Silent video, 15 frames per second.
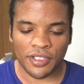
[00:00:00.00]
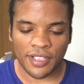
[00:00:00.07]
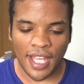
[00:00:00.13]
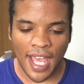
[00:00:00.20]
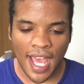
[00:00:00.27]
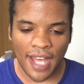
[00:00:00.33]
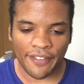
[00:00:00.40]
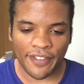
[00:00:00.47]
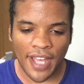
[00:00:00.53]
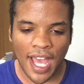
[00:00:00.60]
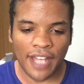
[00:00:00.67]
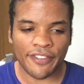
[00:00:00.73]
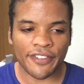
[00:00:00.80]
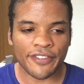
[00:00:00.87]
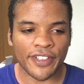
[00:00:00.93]
have
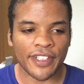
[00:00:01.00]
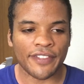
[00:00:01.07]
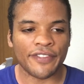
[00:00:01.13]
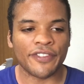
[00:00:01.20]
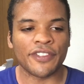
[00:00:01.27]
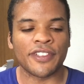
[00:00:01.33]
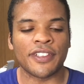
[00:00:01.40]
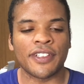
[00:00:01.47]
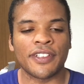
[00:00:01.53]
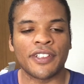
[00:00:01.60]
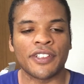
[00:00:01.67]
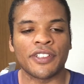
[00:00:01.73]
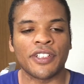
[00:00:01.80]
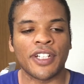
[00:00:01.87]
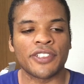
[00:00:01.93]
half of it for
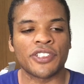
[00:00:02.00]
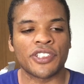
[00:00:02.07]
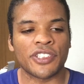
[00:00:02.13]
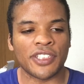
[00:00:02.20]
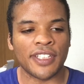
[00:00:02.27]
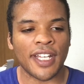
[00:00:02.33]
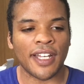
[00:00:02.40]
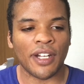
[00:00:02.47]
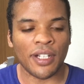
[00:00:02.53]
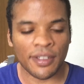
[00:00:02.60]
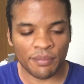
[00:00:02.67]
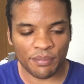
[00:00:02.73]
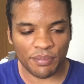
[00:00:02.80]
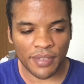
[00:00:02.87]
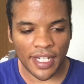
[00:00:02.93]
your lunch
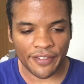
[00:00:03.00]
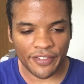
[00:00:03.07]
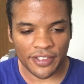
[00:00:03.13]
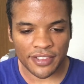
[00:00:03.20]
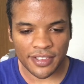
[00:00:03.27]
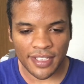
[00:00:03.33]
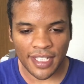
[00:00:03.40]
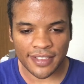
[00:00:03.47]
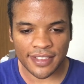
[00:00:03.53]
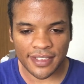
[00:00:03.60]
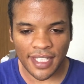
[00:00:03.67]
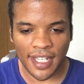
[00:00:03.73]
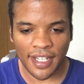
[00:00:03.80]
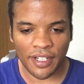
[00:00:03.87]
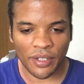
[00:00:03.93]
and breakfast the next
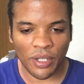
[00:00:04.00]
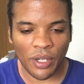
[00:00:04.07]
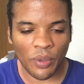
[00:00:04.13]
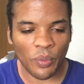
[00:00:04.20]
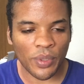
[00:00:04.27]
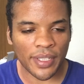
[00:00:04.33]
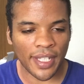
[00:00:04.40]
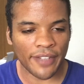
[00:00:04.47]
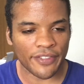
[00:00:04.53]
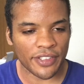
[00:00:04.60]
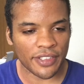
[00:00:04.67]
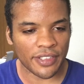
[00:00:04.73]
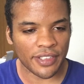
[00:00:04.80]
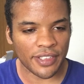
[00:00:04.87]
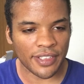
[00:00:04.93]
day, or
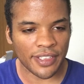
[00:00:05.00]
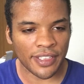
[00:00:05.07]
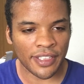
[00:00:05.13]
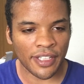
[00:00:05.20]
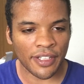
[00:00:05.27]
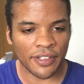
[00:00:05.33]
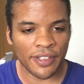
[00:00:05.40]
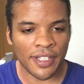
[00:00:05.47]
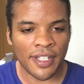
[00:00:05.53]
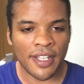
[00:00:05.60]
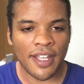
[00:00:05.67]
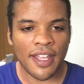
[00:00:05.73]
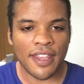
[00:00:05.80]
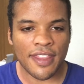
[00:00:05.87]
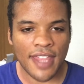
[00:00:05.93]
whatever.
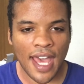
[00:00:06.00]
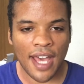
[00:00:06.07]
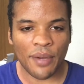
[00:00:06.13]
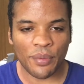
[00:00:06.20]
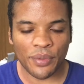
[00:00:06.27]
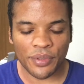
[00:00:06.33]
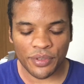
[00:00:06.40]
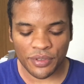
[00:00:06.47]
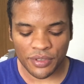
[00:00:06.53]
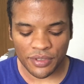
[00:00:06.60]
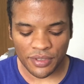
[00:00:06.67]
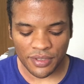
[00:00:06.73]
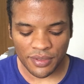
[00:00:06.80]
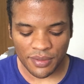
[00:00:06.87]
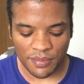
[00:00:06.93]
That will
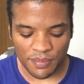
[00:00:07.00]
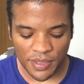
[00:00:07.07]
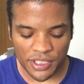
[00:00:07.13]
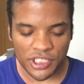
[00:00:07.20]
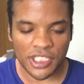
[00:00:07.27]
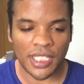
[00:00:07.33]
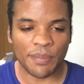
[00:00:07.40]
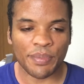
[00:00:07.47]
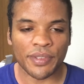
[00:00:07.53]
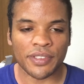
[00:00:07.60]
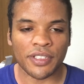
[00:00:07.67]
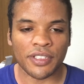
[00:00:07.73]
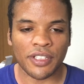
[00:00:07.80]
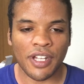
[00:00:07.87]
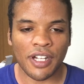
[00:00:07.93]
be cheaper in
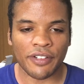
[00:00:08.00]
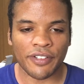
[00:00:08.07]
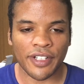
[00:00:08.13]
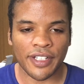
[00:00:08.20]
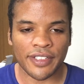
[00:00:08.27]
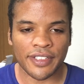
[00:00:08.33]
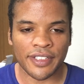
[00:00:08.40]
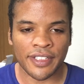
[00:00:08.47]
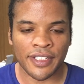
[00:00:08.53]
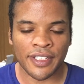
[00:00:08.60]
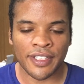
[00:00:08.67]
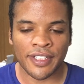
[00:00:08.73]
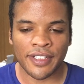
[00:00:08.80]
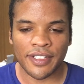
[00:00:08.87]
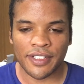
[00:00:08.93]
the long run.
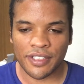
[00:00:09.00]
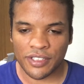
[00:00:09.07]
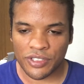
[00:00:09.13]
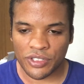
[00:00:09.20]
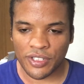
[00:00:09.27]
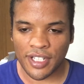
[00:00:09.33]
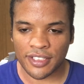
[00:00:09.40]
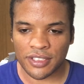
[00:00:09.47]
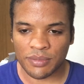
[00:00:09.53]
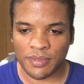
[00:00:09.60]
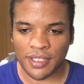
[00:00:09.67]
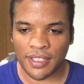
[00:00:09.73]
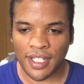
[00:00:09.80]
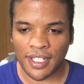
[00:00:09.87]
Trust me.